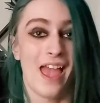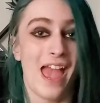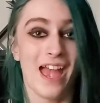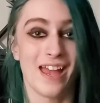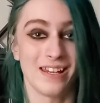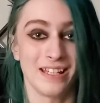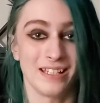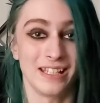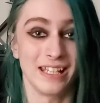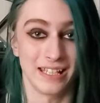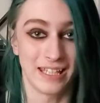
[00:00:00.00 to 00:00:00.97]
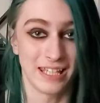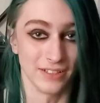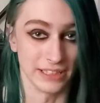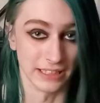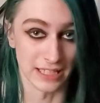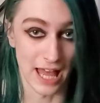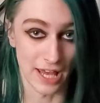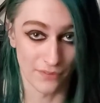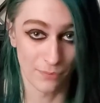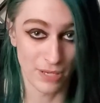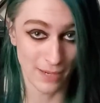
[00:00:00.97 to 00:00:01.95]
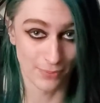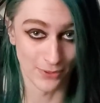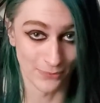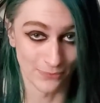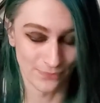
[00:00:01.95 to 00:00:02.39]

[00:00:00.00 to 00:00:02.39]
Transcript: and it killed a lot of people.